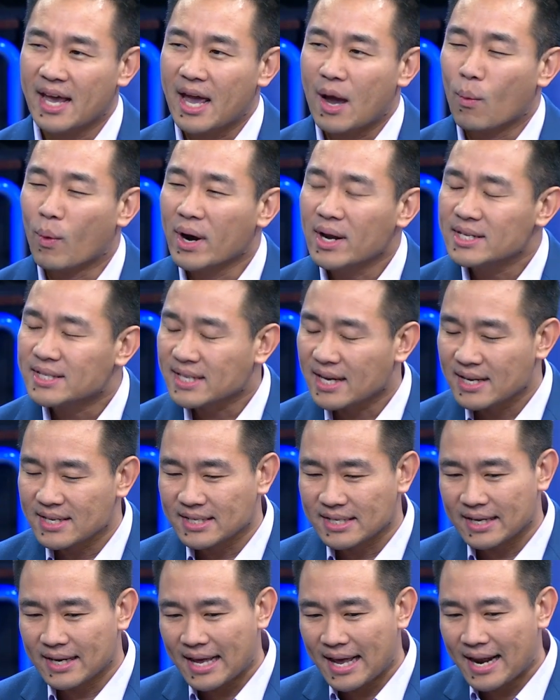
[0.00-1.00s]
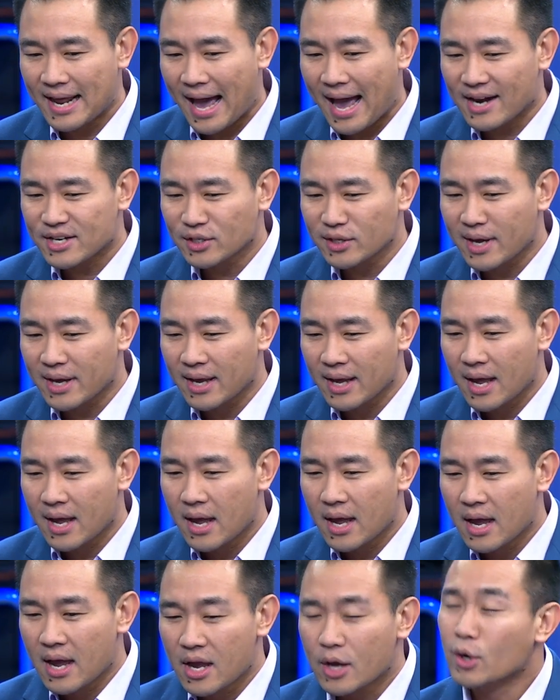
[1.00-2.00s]
What it does, it it actually
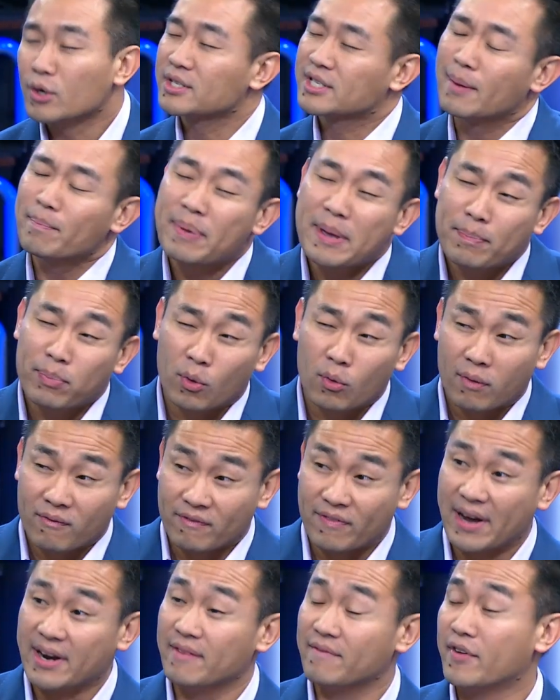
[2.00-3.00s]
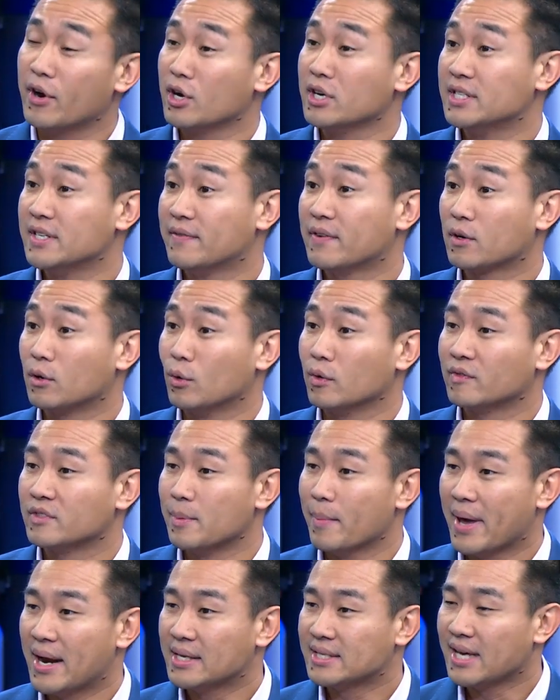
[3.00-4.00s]
you know, some people find it very difficult to
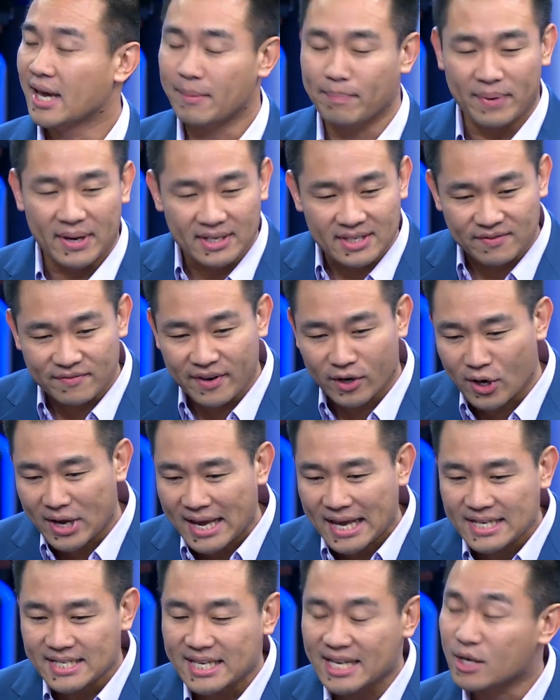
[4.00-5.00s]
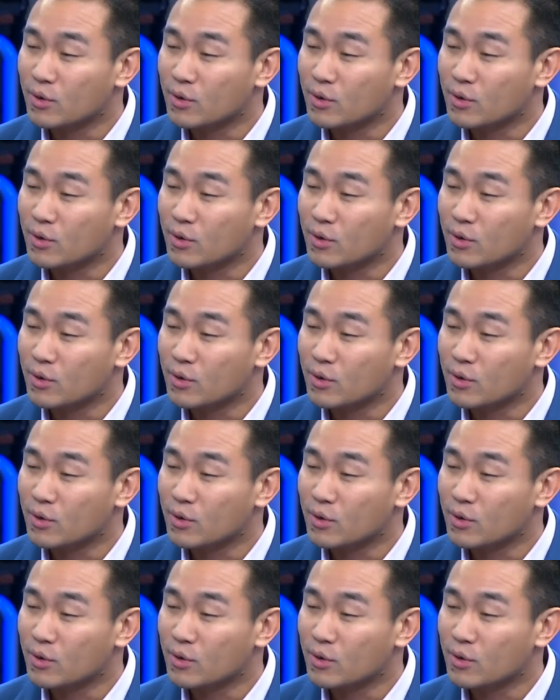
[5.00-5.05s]
meditate, but it's very easy.